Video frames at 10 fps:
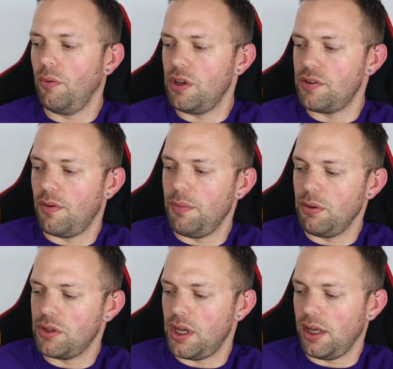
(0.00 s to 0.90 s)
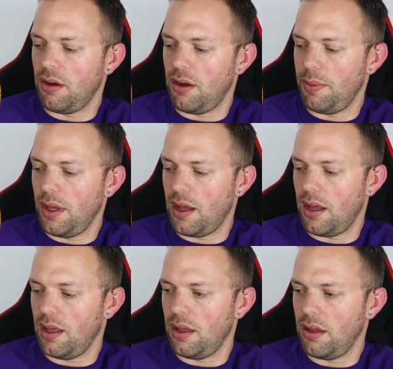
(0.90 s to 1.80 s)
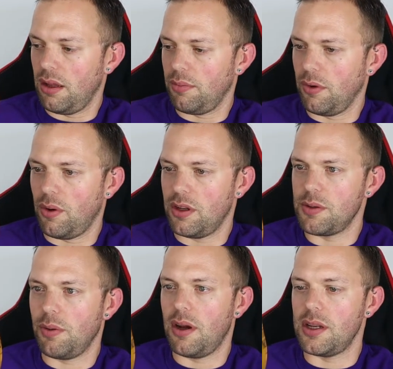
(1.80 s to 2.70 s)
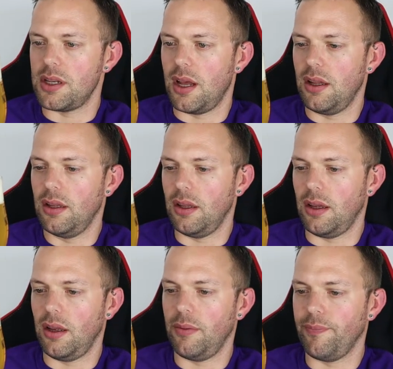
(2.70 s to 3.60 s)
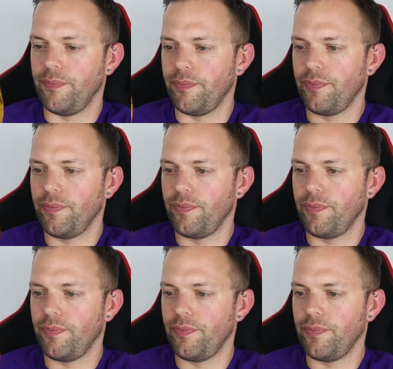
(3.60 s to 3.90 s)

which for a milkshake IPA, I'm quite surprised at. Um,